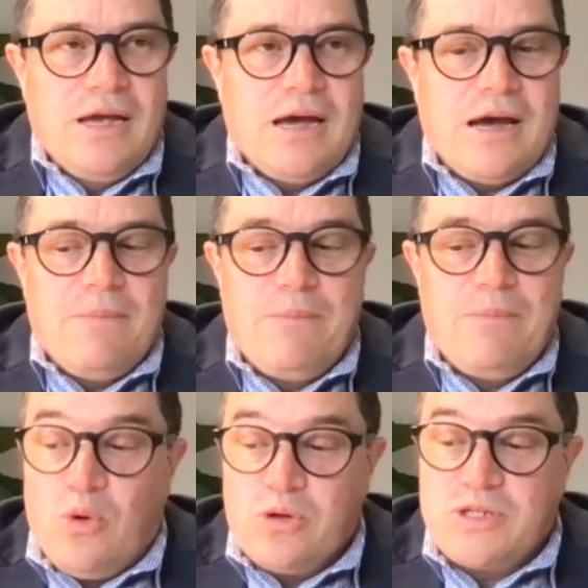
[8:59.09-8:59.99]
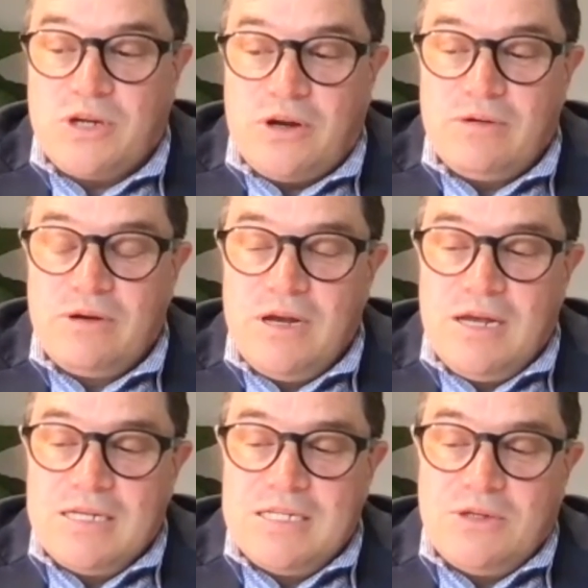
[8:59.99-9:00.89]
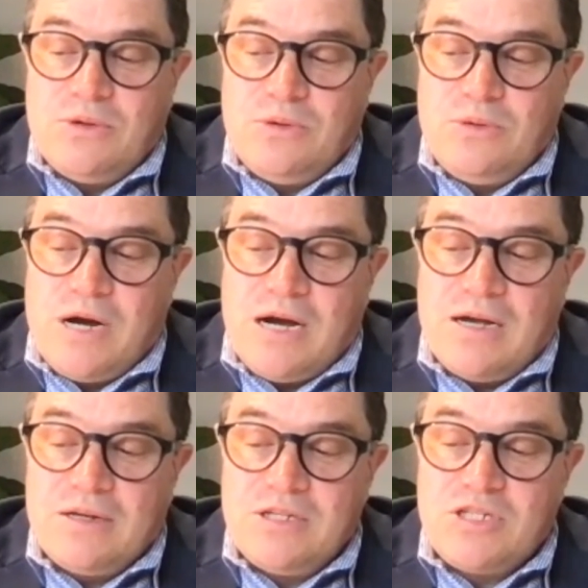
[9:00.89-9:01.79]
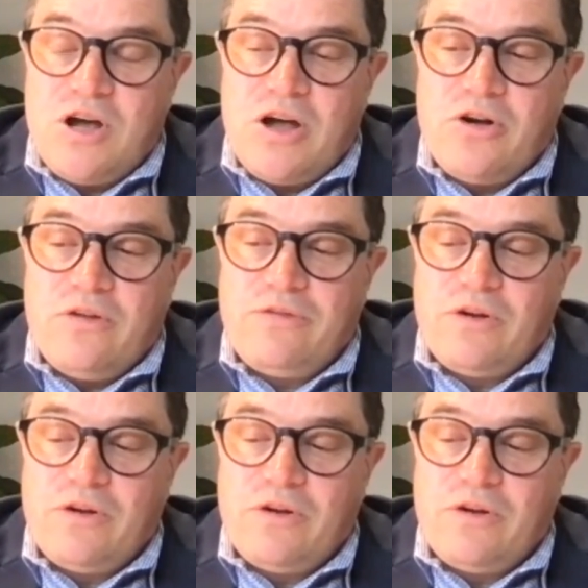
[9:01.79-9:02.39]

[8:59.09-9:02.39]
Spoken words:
but also to sign off